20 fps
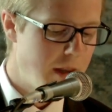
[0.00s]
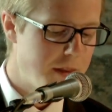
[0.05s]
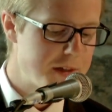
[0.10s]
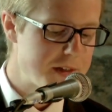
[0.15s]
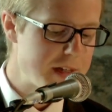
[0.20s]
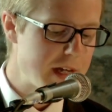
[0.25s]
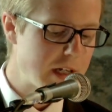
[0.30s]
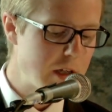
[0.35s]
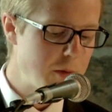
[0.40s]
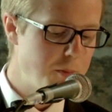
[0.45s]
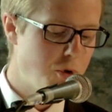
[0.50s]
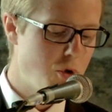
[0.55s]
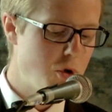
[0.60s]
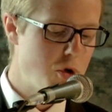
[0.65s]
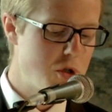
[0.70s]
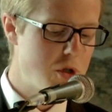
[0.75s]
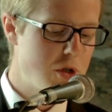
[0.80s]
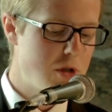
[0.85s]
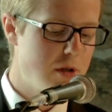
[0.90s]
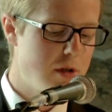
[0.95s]
The second
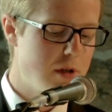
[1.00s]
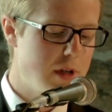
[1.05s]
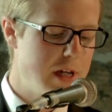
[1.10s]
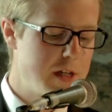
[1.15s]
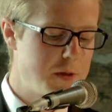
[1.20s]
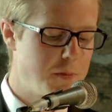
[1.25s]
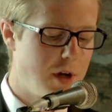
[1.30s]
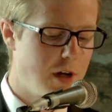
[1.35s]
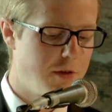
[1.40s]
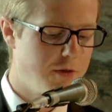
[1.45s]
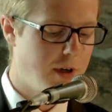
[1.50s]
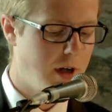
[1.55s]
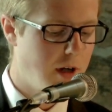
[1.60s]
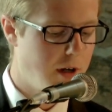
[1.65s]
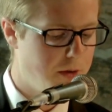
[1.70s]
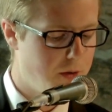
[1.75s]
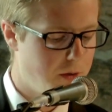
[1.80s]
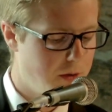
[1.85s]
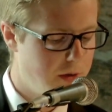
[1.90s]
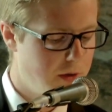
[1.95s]
person is my
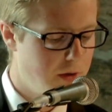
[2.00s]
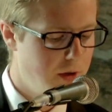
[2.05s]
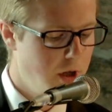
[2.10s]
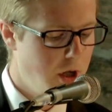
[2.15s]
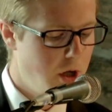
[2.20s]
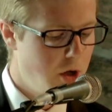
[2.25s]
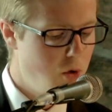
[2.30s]
father,